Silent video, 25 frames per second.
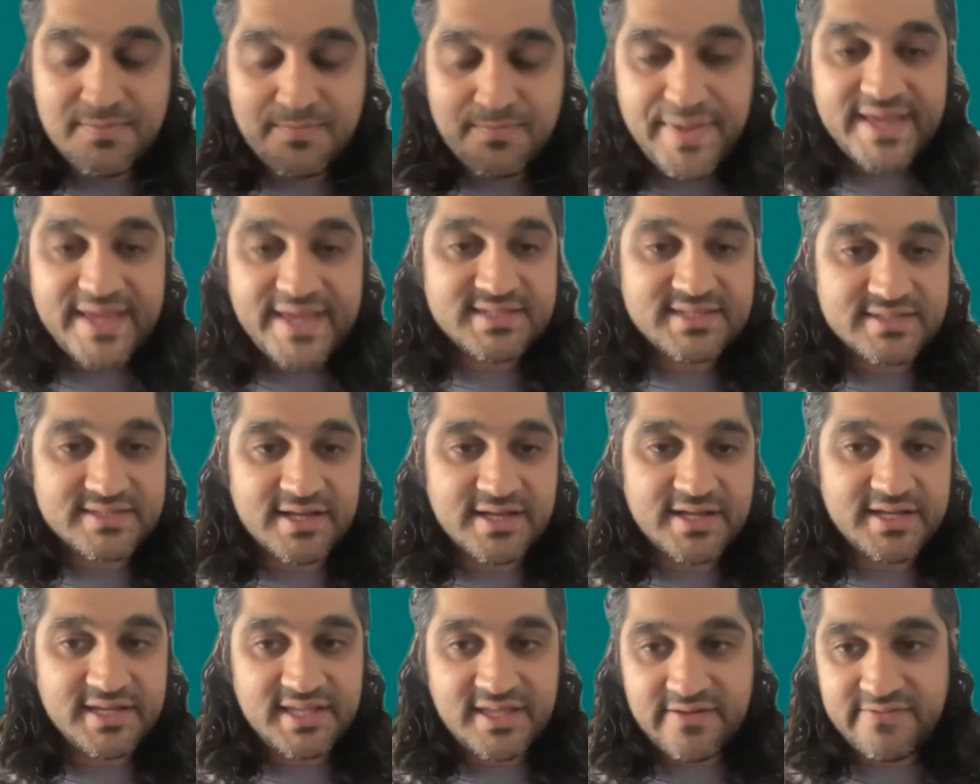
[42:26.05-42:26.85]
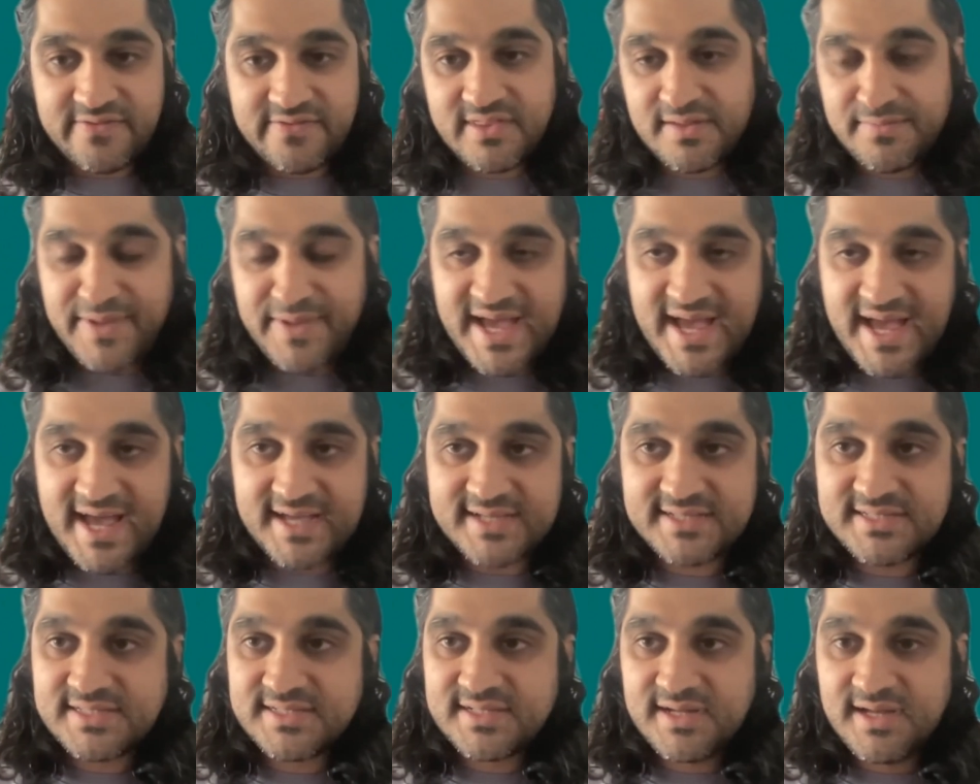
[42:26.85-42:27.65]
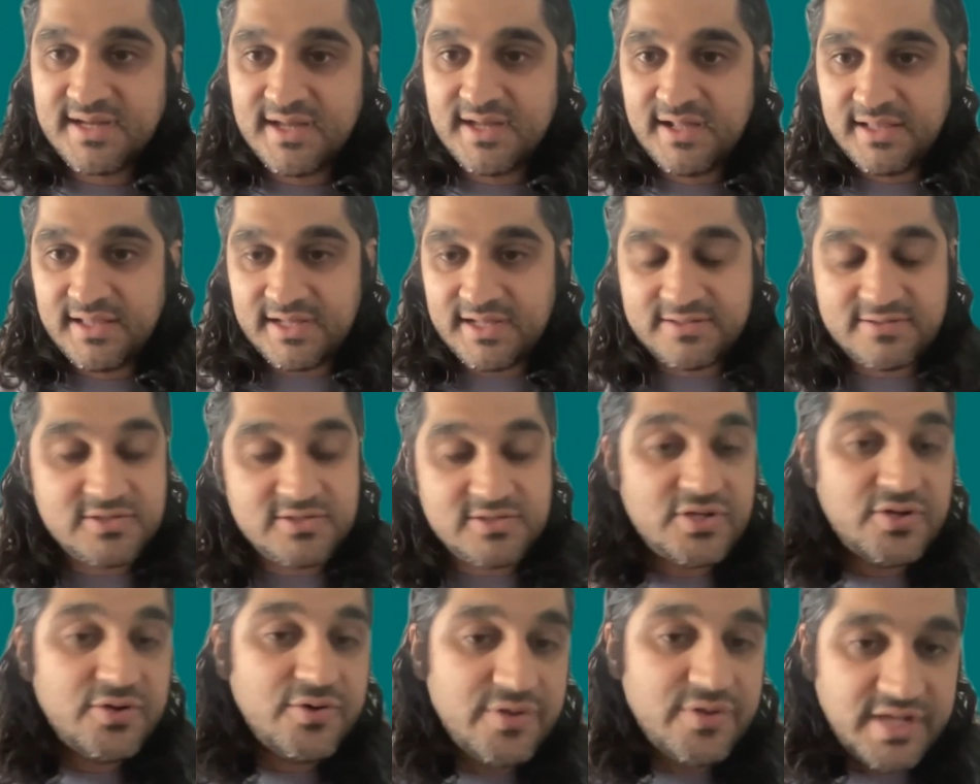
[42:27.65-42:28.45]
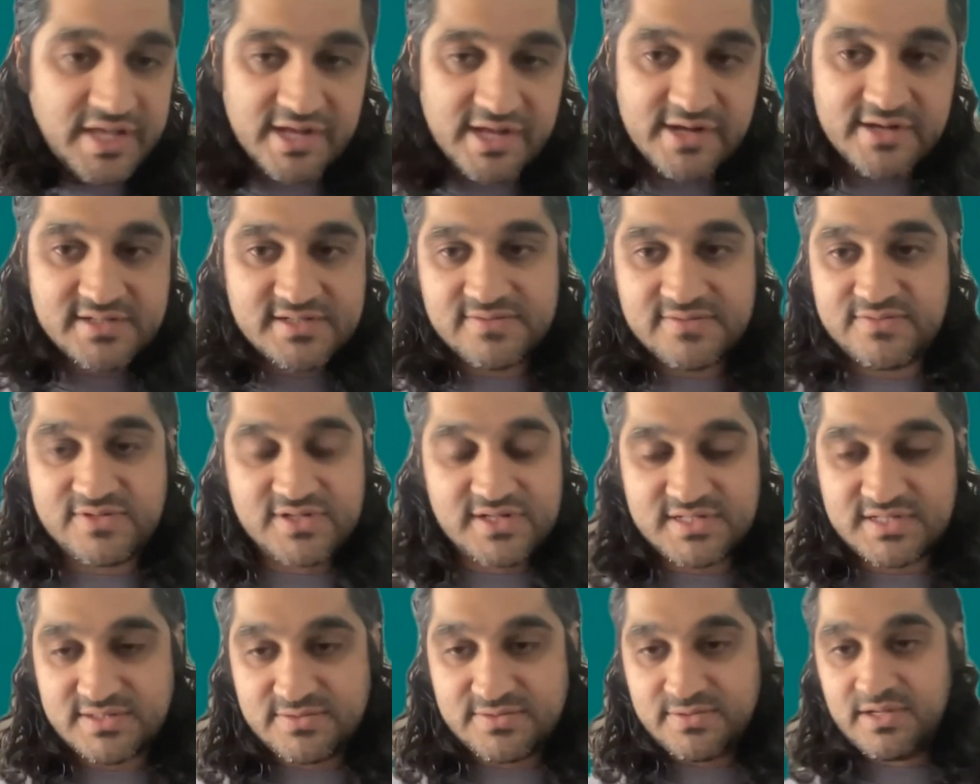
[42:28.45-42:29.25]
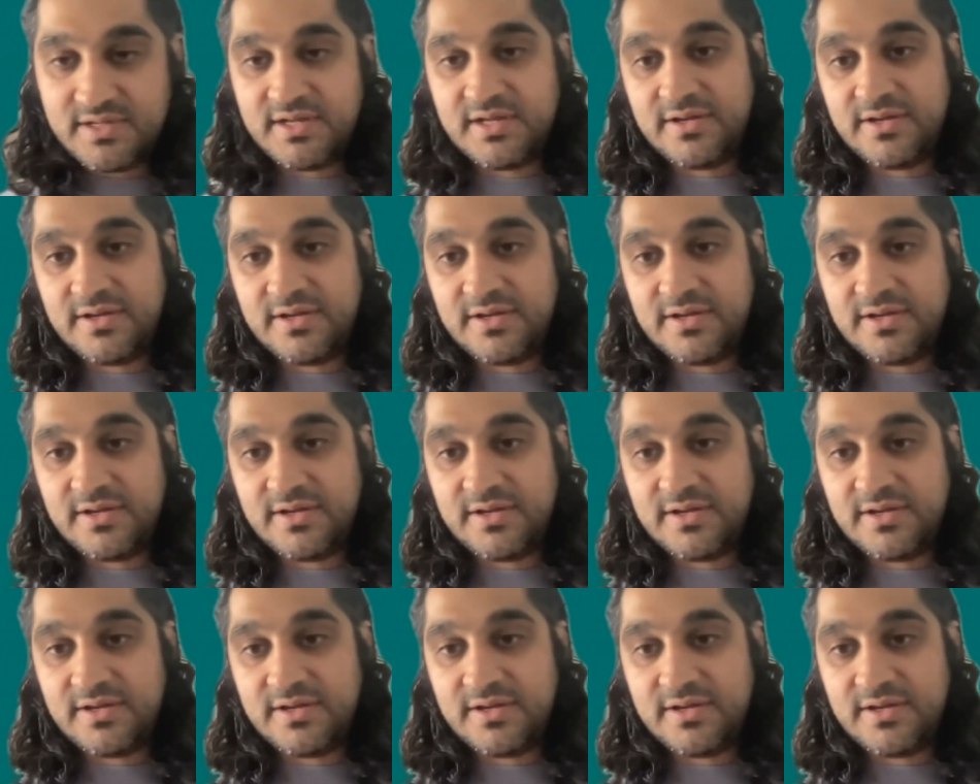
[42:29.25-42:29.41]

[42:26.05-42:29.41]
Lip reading: baseline given the past like 2 years of just